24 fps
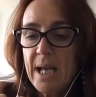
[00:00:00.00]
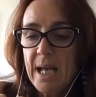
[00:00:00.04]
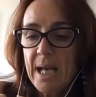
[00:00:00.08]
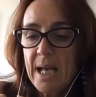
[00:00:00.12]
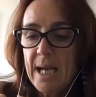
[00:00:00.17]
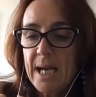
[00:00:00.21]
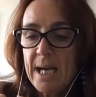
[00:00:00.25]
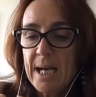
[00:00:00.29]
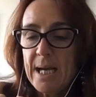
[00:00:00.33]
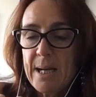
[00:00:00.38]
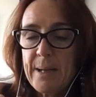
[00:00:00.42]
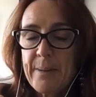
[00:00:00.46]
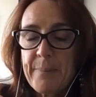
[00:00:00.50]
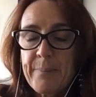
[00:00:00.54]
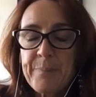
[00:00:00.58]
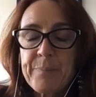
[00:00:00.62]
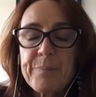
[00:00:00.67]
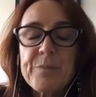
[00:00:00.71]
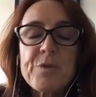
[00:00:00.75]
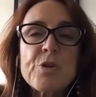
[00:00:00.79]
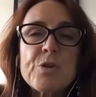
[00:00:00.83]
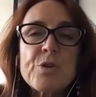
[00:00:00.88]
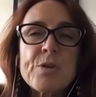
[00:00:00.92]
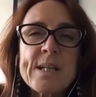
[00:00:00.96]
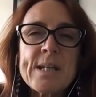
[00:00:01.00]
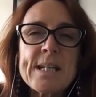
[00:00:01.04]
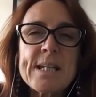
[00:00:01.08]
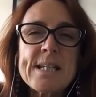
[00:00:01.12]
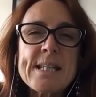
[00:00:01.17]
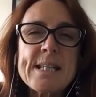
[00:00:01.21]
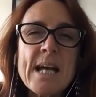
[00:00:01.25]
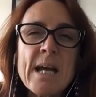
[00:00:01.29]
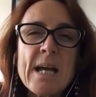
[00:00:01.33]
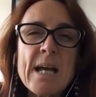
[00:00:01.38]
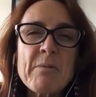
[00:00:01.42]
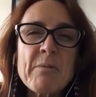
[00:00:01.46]
During
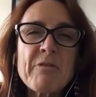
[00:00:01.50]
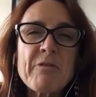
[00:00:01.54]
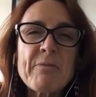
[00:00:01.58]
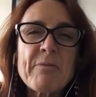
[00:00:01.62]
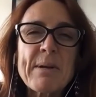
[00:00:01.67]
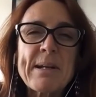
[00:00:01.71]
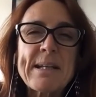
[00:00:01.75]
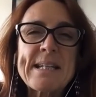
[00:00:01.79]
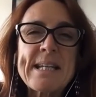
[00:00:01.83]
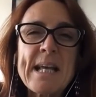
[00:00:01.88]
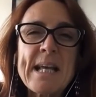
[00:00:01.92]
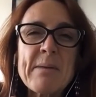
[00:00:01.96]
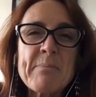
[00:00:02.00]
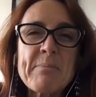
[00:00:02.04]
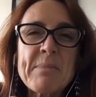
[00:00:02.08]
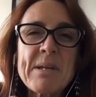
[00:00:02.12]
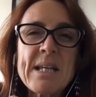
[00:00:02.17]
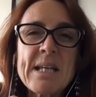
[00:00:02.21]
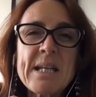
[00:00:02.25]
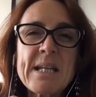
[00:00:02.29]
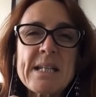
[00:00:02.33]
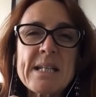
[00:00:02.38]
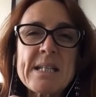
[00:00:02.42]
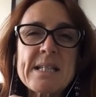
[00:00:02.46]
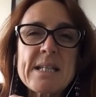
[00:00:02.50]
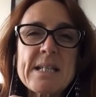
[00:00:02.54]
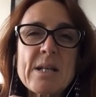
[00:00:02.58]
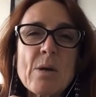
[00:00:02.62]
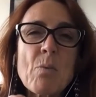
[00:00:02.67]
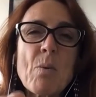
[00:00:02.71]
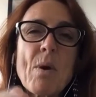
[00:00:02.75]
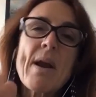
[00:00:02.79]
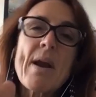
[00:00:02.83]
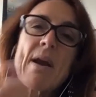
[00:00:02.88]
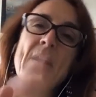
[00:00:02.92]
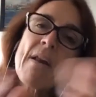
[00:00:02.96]
this time of pandemics, there
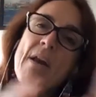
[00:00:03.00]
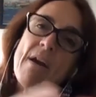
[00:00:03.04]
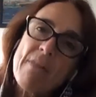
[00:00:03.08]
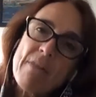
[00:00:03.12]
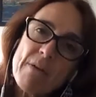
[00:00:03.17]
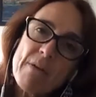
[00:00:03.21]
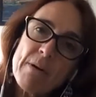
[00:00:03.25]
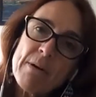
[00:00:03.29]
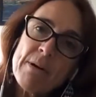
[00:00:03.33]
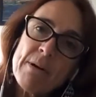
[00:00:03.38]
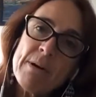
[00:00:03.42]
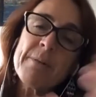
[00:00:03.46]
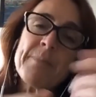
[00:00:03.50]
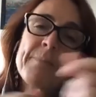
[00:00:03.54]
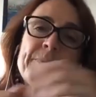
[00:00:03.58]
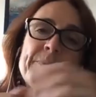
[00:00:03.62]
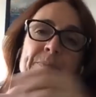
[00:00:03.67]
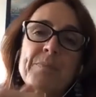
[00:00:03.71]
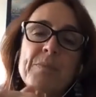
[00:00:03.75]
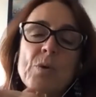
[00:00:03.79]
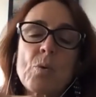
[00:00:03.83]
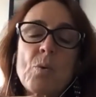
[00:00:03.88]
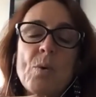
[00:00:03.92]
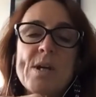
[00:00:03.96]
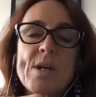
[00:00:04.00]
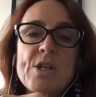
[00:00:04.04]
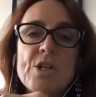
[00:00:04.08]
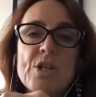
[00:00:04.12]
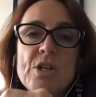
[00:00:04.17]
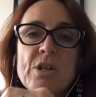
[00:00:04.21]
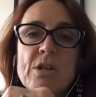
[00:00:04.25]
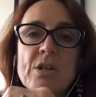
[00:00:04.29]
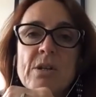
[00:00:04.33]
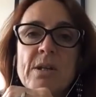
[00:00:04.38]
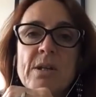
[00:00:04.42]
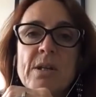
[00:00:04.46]
were another
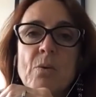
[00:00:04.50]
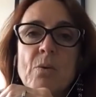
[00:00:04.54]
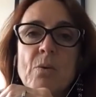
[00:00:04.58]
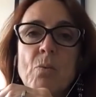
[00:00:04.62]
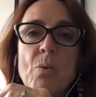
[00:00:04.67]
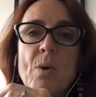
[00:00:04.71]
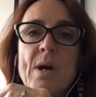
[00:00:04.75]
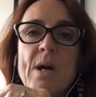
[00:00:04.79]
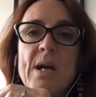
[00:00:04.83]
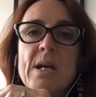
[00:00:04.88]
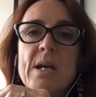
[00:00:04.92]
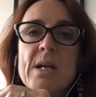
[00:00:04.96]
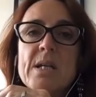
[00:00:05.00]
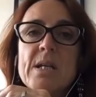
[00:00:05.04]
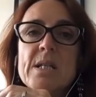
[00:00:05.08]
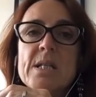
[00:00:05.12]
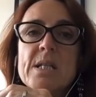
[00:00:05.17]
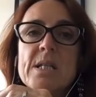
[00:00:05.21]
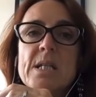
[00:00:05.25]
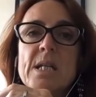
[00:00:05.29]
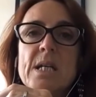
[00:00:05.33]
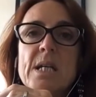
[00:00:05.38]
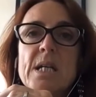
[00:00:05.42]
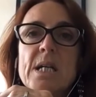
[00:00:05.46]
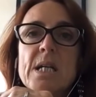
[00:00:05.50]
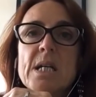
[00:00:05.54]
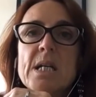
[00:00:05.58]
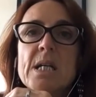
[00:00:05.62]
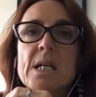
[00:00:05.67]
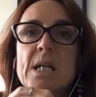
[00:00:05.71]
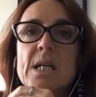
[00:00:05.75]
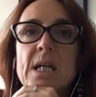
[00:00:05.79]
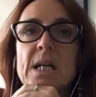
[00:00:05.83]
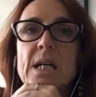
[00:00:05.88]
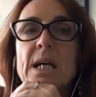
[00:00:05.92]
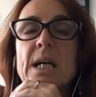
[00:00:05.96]
question. There was
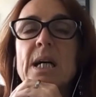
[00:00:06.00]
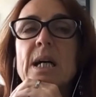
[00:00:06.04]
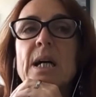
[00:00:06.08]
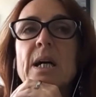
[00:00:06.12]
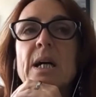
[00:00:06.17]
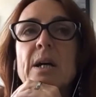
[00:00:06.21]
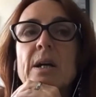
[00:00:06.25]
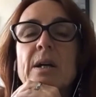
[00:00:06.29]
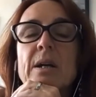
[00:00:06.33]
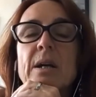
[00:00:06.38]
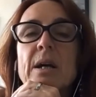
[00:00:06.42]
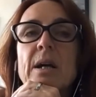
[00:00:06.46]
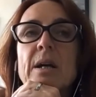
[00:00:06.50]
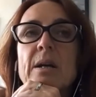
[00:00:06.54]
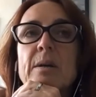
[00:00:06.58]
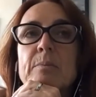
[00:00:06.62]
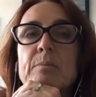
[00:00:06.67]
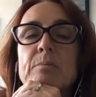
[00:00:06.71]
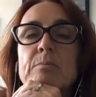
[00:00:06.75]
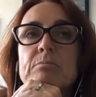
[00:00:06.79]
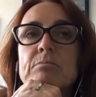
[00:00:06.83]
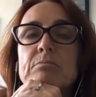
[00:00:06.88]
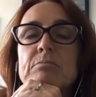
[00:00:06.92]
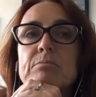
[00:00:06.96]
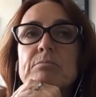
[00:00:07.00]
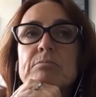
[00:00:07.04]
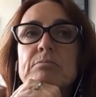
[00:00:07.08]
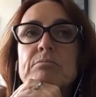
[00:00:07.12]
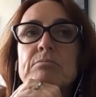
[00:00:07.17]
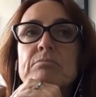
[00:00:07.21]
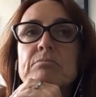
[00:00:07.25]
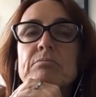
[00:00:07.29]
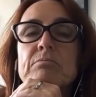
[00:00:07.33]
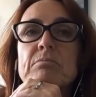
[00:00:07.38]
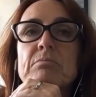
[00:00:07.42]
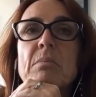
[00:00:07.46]
I
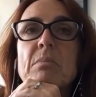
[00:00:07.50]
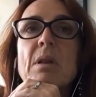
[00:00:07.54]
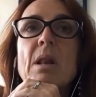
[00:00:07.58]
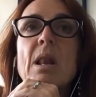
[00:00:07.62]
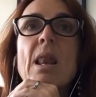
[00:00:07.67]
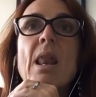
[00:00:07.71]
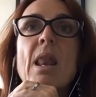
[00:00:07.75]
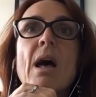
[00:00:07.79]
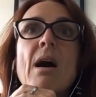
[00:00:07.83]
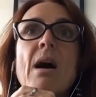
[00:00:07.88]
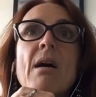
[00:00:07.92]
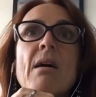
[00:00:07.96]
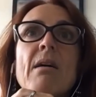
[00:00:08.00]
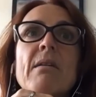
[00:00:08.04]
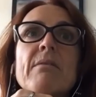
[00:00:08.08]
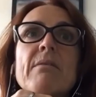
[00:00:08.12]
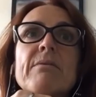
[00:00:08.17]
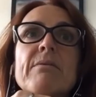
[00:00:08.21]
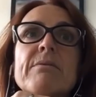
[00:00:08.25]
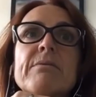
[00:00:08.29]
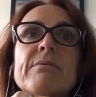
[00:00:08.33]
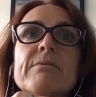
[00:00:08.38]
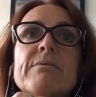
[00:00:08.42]
love